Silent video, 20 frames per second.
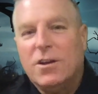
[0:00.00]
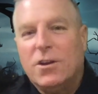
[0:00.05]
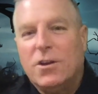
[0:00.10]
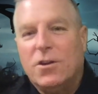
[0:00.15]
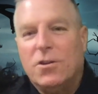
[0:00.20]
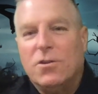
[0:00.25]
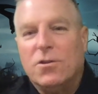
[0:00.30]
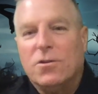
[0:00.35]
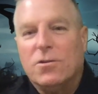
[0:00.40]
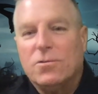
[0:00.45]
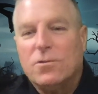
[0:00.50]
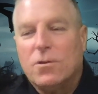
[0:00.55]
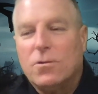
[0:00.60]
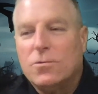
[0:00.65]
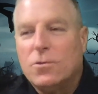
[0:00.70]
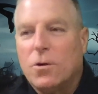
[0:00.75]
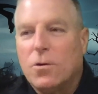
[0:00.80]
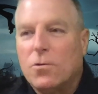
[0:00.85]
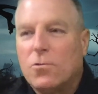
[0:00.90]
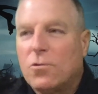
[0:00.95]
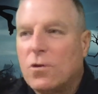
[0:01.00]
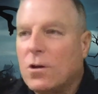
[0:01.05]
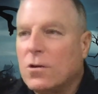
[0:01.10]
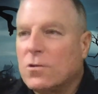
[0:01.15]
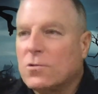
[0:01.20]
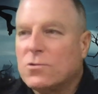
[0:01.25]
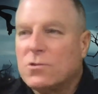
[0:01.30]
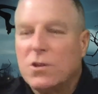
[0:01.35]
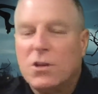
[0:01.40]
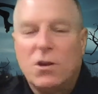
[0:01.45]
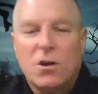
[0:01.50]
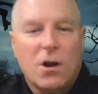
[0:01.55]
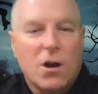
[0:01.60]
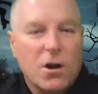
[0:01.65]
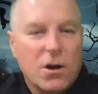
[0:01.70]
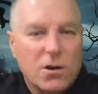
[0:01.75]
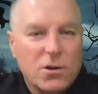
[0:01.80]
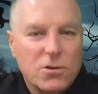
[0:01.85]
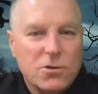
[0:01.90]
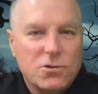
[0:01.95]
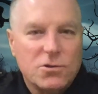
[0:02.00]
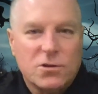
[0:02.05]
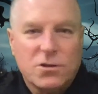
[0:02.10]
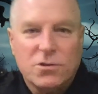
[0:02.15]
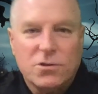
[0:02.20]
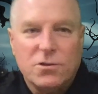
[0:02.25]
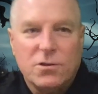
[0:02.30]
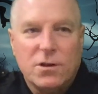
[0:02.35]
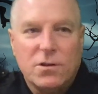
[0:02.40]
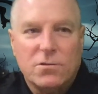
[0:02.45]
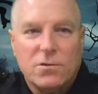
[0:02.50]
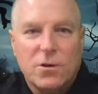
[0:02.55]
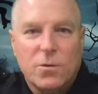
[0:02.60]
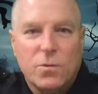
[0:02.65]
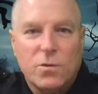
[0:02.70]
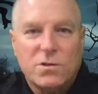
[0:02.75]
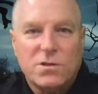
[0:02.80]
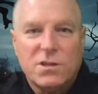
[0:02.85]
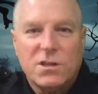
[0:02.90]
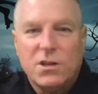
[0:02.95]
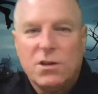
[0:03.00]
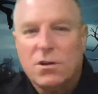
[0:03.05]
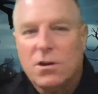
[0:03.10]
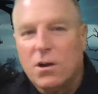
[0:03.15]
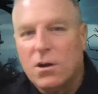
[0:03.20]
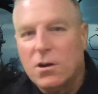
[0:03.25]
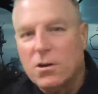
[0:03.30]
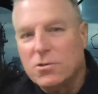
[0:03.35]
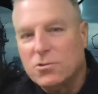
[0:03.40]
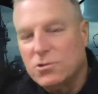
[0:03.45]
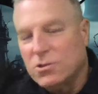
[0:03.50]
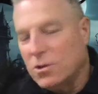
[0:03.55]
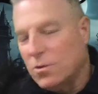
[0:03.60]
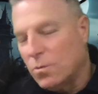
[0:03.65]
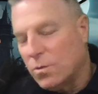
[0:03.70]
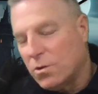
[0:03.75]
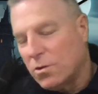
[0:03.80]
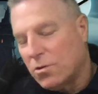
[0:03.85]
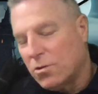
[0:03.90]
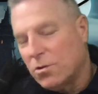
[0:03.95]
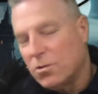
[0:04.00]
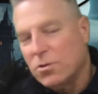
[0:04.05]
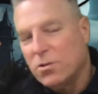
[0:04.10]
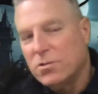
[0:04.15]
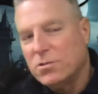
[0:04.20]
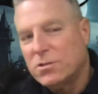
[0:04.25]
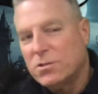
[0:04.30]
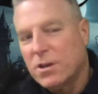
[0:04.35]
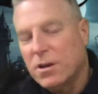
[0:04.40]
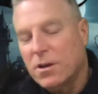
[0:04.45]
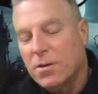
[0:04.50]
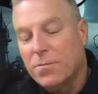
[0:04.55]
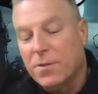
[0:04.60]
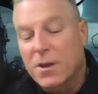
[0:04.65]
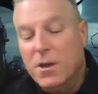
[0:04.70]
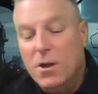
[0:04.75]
You don't know, don't cross the yards because you don't know what's in the yards. You don't want to hurt yourself.